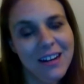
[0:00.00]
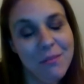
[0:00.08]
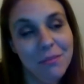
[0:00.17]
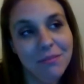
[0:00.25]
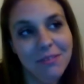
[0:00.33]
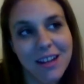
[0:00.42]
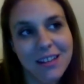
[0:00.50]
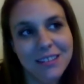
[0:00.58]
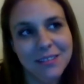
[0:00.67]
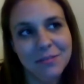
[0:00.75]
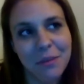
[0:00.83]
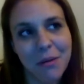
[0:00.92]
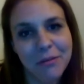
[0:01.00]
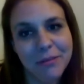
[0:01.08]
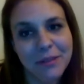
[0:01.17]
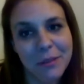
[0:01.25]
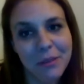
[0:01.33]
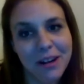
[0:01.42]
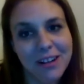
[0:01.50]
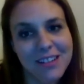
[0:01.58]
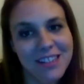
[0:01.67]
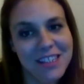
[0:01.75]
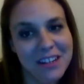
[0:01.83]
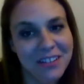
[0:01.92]
and less probably
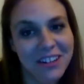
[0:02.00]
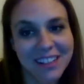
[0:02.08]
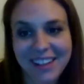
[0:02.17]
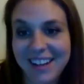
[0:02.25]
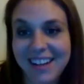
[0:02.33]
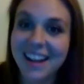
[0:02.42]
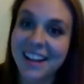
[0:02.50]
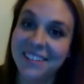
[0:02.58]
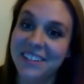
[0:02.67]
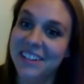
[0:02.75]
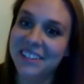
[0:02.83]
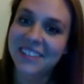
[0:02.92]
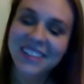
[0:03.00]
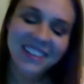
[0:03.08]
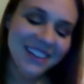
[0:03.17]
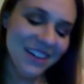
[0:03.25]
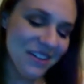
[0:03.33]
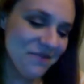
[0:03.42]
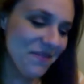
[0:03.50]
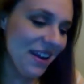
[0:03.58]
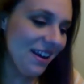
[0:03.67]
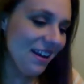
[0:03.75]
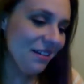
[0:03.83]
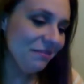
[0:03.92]
pregnancy related. I don't know.
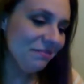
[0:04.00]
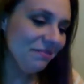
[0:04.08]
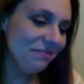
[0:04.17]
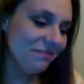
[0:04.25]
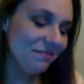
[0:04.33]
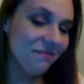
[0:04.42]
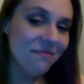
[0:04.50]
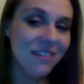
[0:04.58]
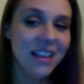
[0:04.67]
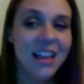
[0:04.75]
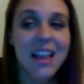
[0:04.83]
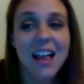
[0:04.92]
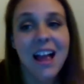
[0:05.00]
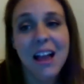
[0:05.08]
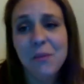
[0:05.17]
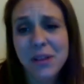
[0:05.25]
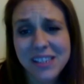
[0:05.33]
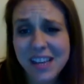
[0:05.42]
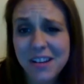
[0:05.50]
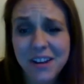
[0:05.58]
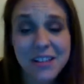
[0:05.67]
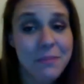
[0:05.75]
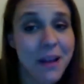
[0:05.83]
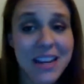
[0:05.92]
But I will tell you
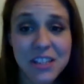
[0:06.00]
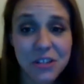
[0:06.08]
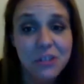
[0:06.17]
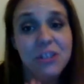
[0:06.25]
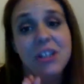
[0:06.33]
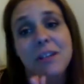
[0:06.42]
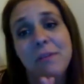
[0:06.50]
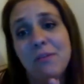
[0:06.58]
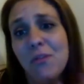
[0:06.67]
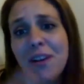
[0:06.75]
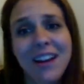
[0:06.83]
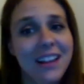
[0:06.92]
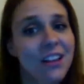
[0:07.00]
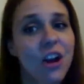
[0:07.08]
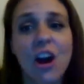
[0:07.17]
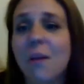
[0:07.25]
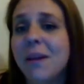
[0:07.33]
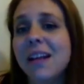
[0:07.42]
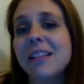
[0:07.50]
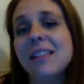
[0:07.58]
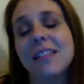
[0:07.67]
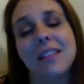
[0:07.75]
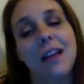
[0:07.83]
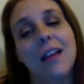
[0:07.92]
guys, my surgeon, before I get the
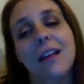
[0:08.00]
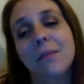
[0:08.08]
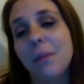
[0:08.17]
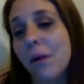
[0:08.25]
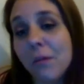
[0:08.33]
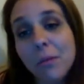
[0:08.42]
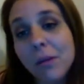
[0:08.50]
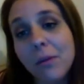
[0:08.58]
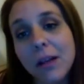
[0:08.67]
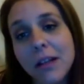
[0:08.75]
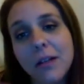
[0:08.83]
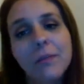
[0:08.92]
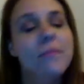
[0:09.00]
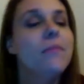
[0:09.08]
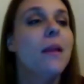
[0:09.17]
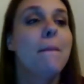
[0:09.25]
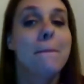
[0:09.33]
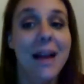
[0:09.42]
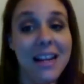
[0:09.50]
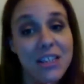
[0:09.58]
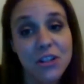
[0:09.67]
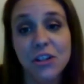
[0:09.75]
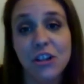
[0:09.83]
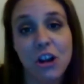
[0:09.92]
comments, because I probably will, my
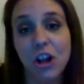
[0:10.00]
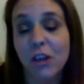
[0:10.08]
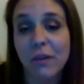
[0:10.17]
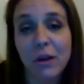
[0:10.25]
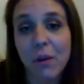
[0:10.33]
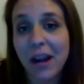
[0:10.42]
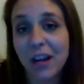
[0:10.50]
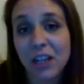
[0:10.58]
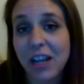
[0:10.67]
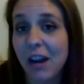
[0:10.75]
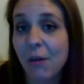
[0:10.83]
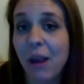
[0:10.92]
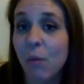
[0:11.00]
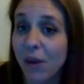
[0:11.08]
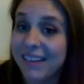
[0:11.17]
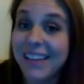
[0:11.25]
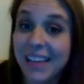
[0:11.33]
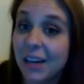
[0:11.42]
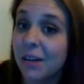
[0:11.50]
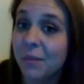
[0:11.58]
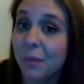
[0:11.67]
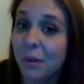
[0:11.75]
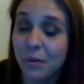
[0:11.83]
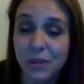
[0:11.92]
surgeon only required that I wait 1
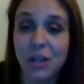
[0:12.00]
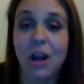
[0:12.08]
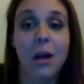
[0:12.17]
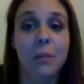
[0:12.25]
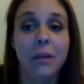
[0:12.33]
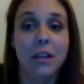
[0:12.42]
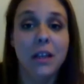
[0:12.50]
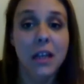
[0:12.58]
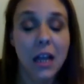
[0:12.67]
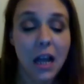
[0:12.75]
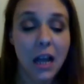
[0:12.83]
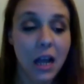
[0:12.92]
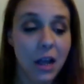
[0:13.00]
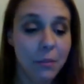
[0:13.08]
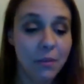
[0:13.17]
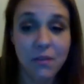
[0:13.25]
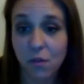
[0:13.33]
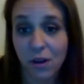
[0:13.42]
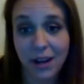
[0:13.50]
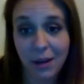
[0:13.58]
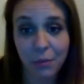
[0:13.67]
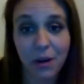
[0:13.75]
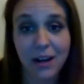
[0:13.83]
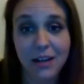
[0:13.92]
year post-op before
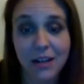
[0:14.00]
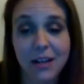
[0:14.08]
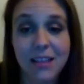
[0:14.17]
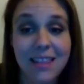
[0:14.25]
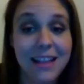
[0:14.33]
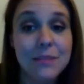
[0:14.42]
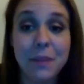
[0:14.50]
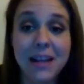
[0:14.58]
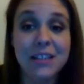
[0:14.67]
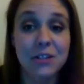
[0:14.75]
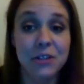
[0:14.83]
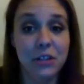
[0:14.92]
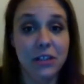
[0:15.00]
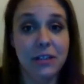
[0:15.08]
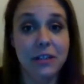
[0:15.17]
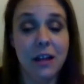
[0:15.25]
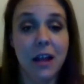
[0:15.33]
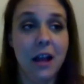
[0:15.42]
getting pregnant. That's my surgeon.